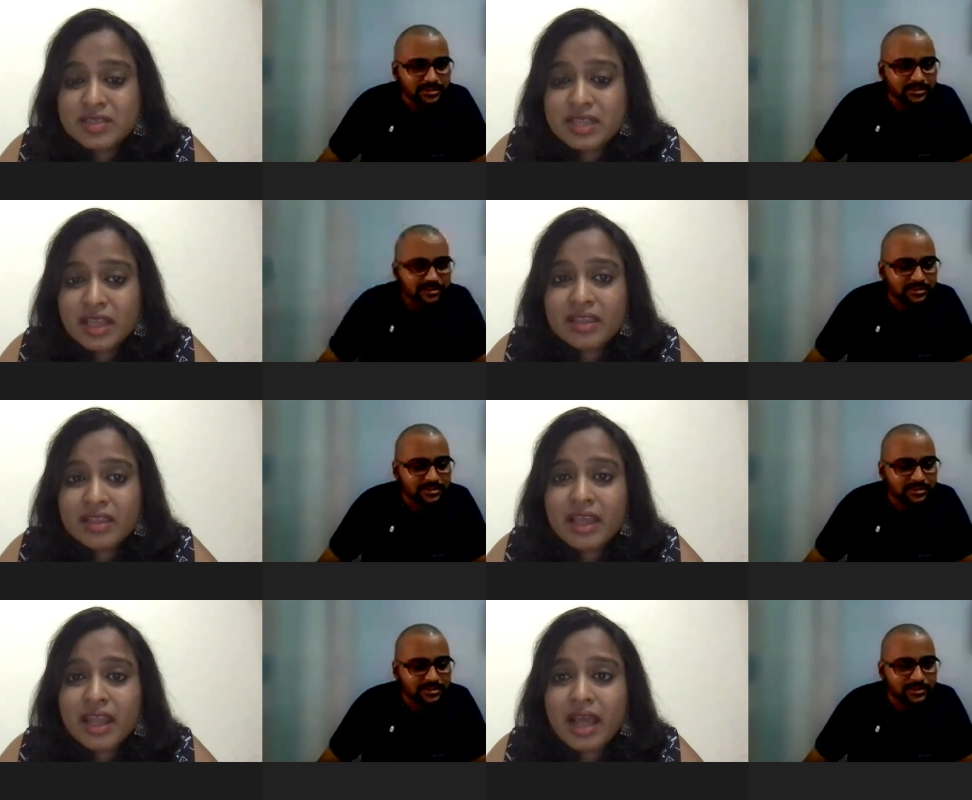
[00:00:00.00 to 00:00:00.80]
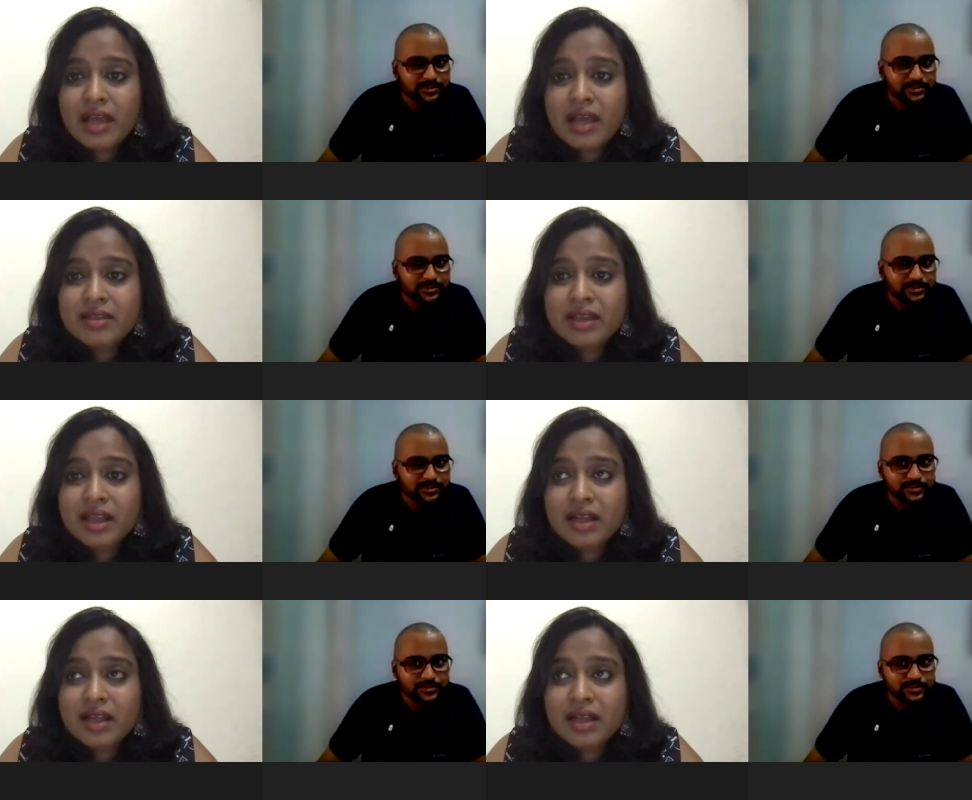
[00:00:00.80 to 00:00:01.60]
Speaker 1: because they they are
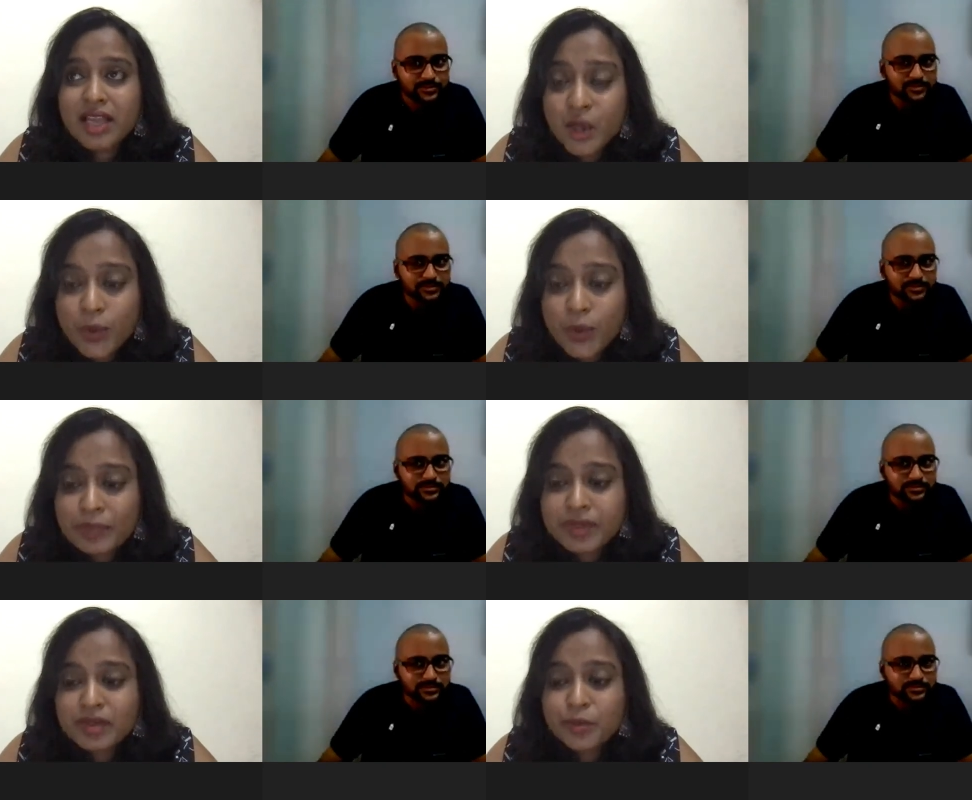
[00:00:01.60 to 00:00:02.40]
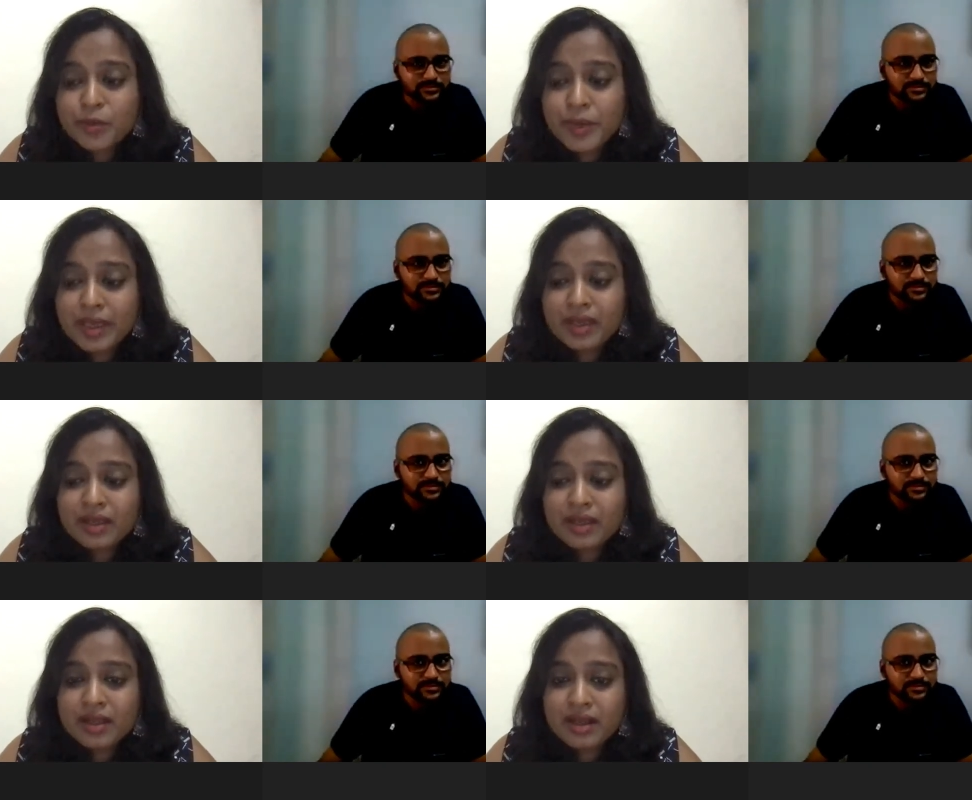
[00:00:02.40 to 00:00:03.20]
they're equipped to be
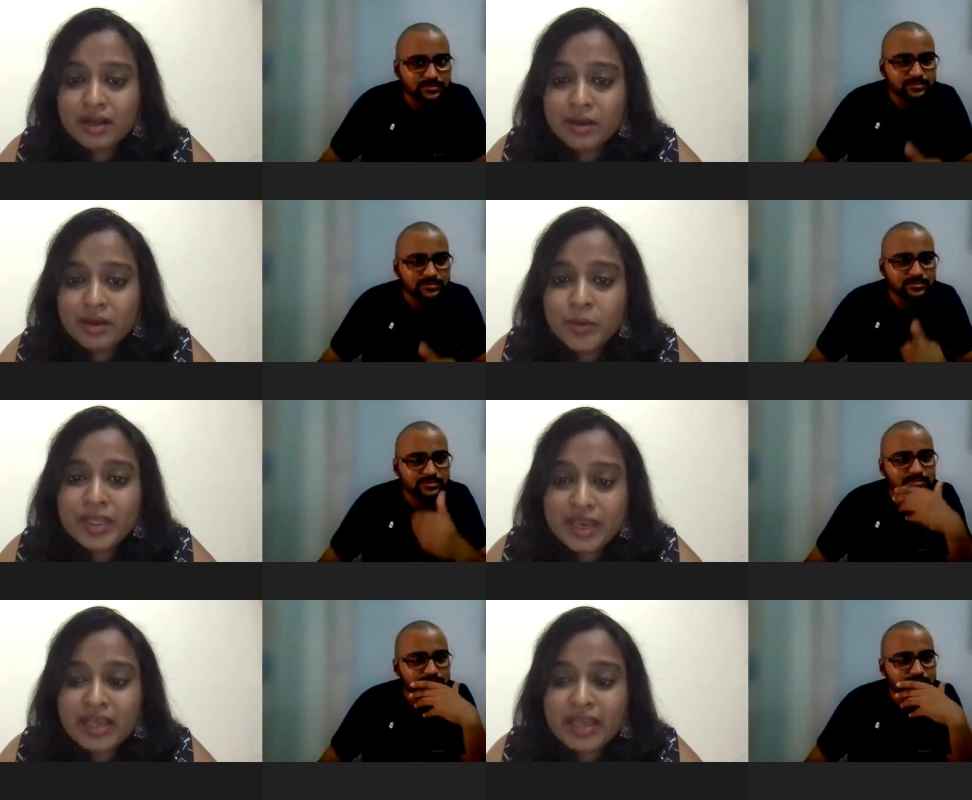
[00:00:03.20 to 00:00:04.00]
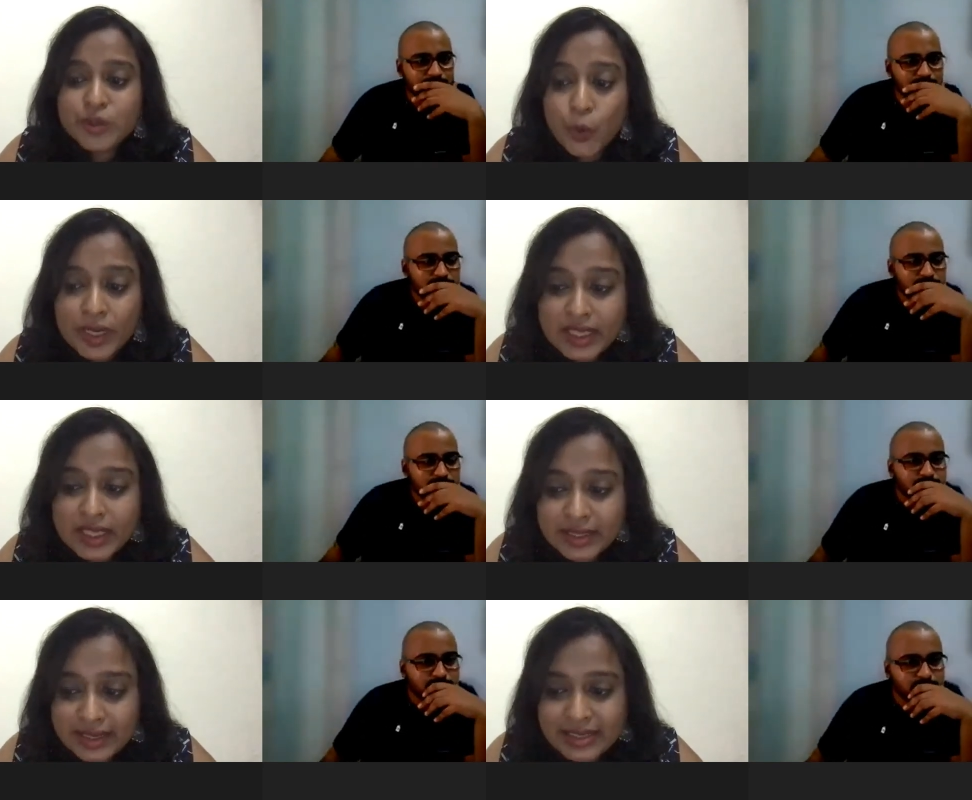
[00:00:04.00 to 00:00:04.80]
uh, opening their eyes
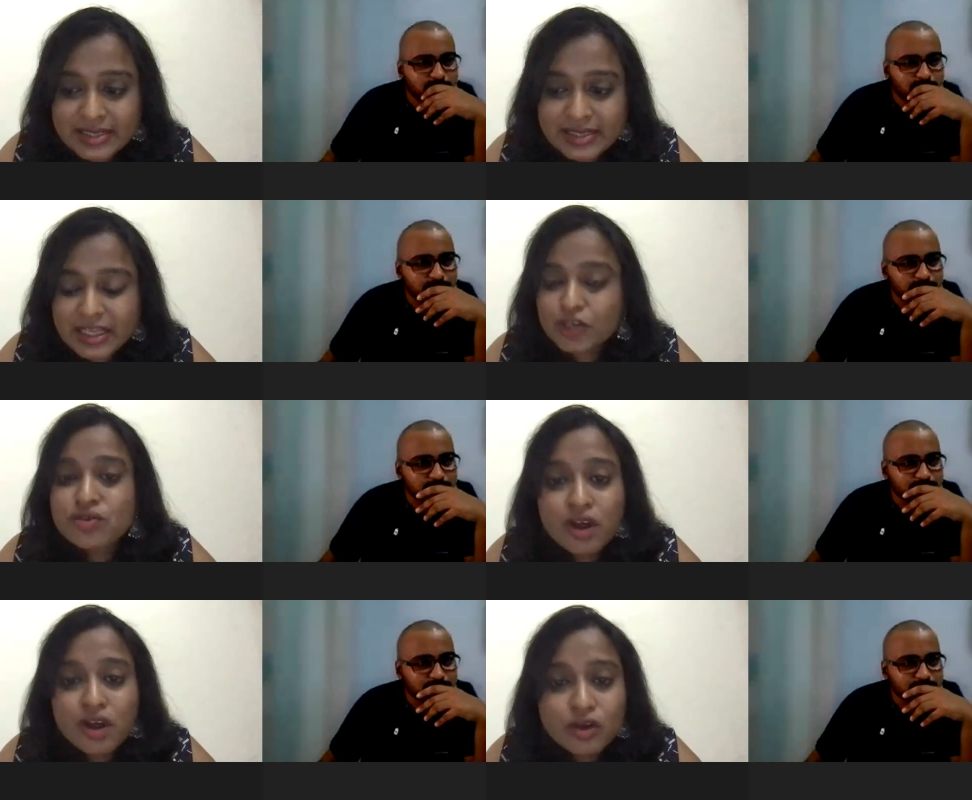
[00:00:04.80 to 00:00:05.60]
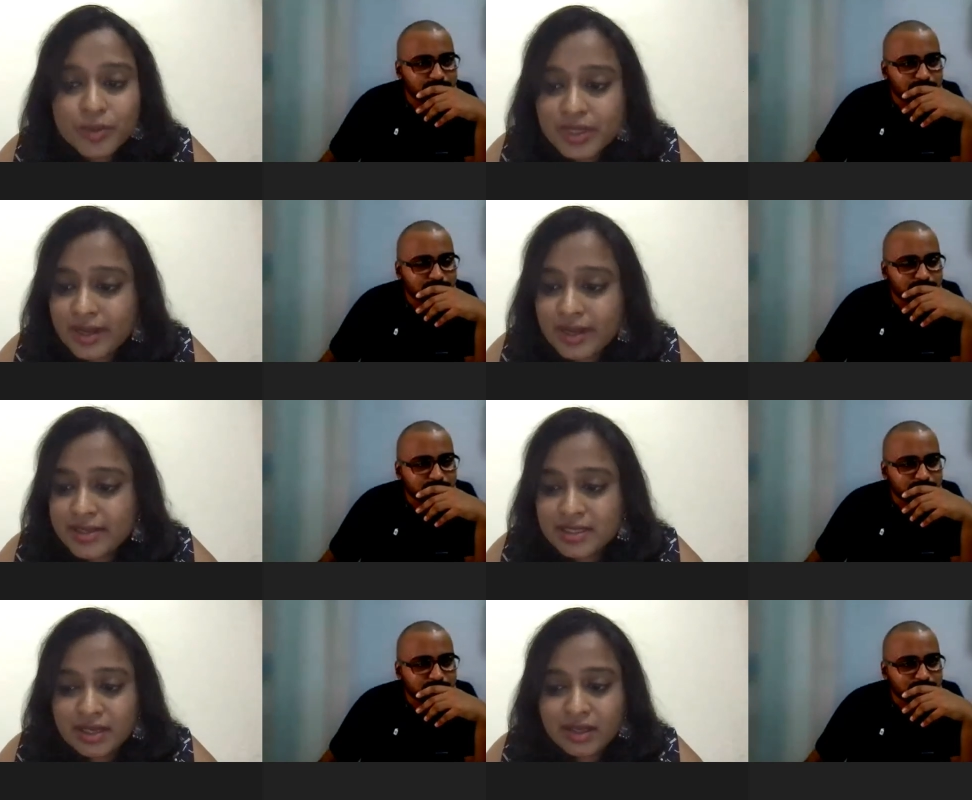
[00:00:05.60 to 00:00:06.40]
only in the night. They do not open
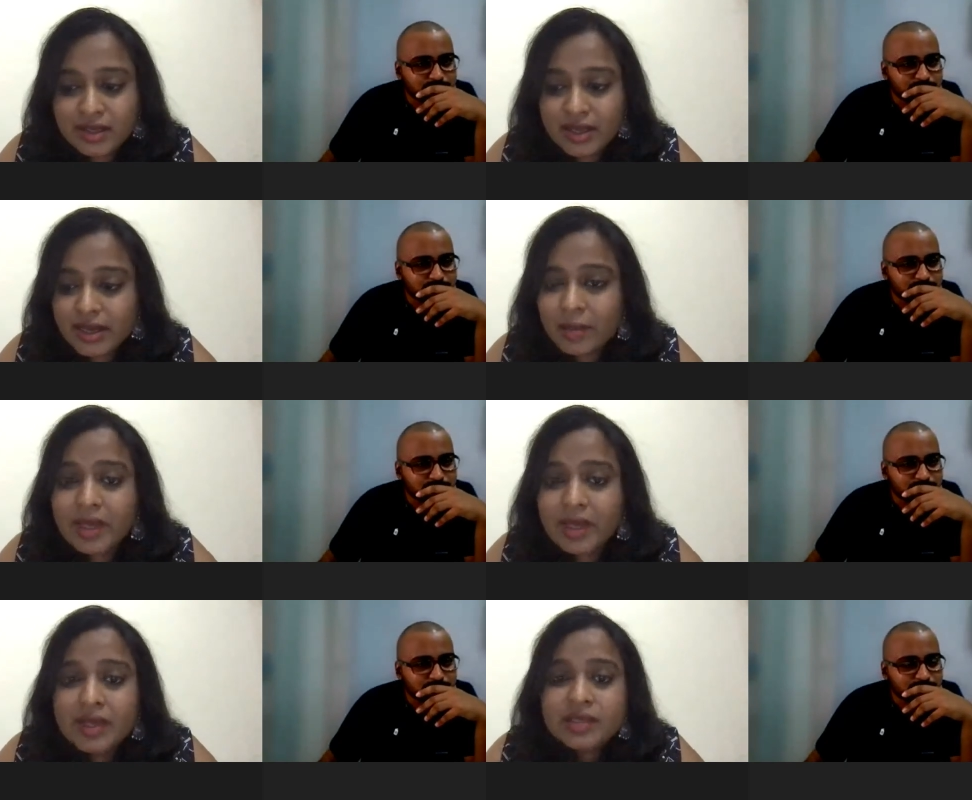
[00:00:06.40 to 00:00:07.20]
their eyes during daytime.